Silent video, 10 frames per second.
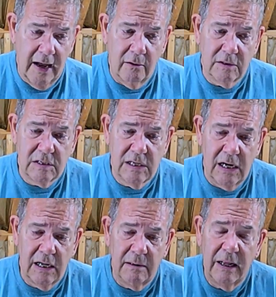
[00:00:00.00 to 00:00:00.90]
how it's
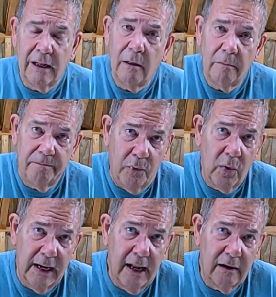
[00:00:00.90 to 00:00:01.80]
done, and I'll
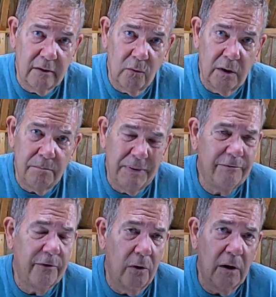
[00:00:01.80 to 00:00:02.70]
point out the one
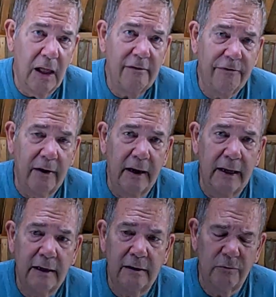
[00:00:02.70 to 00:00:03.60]
pitfall I
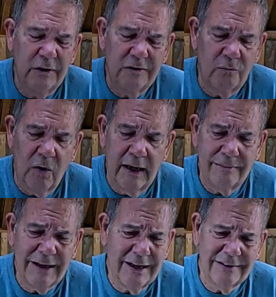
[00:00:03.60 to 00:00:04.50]
find and the reason why
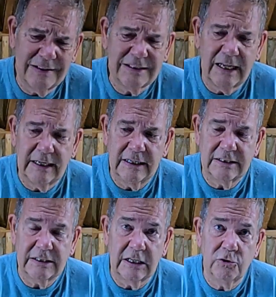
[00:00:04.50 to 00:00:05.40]
I'm not as excited
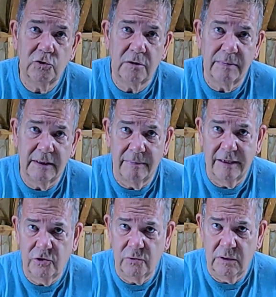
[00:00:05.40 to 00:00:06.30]
as I used to be
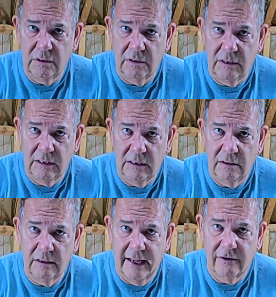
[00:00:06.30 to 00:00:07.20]
about doing the
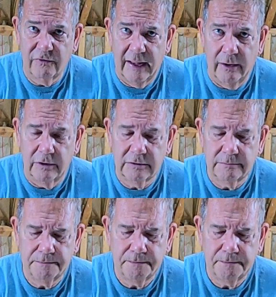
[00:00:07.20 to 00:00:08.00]
glass flowers.